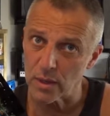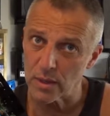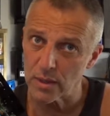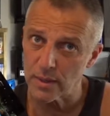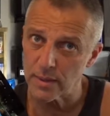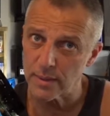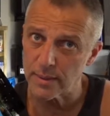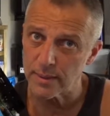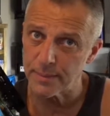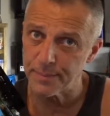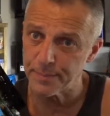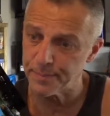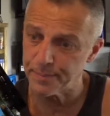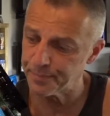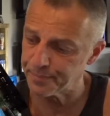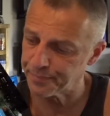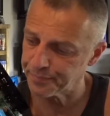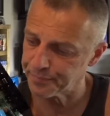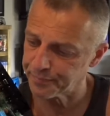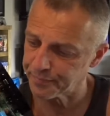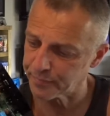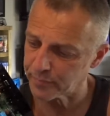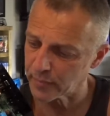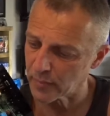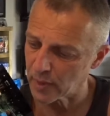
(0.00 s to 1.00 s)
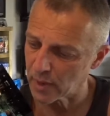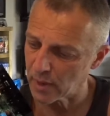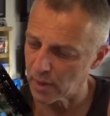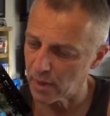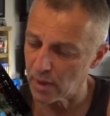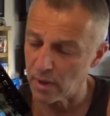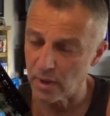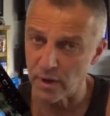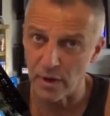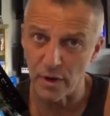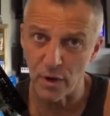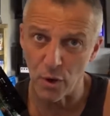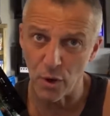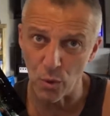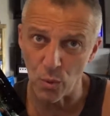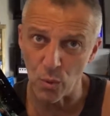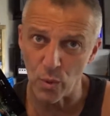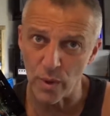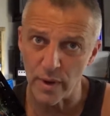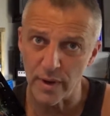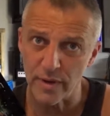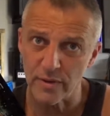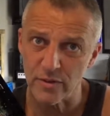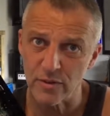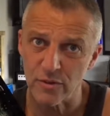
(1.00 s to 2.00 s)
And I know it
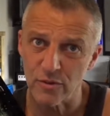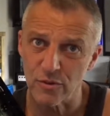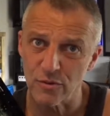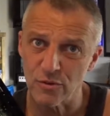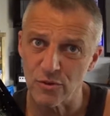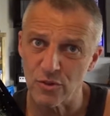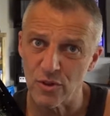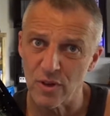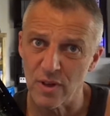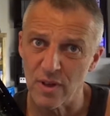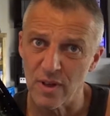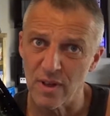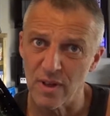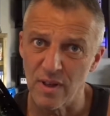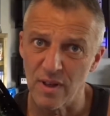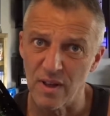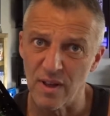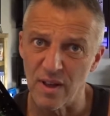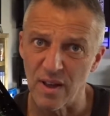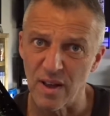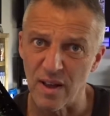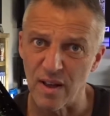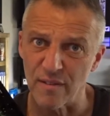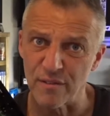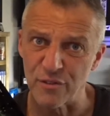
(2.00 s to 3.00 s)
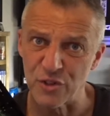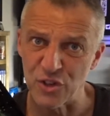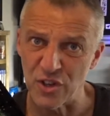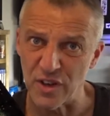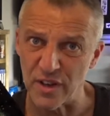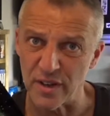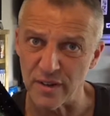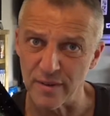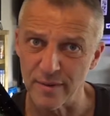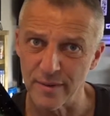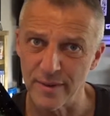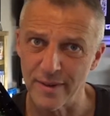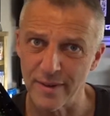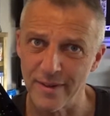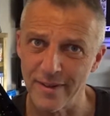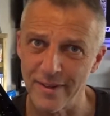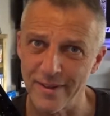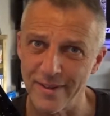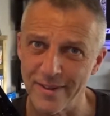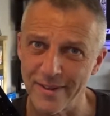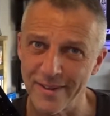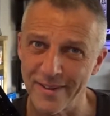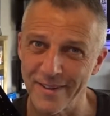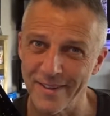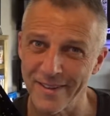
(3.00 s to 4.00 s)
works because I've seen it.
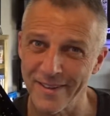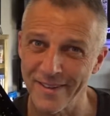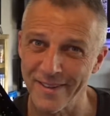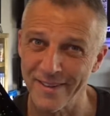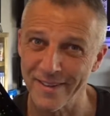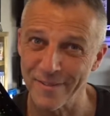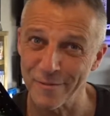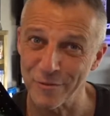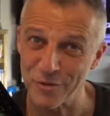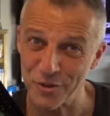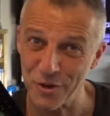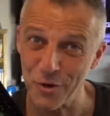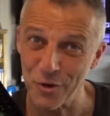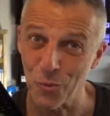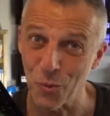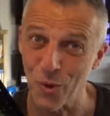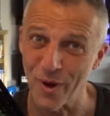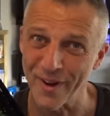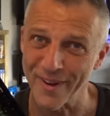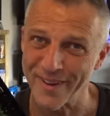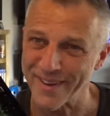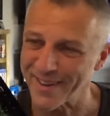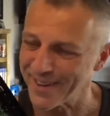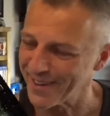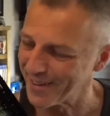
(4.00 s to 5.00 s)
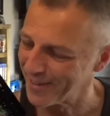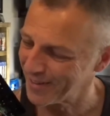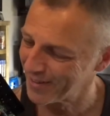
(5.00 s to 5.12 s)
I've seen it work.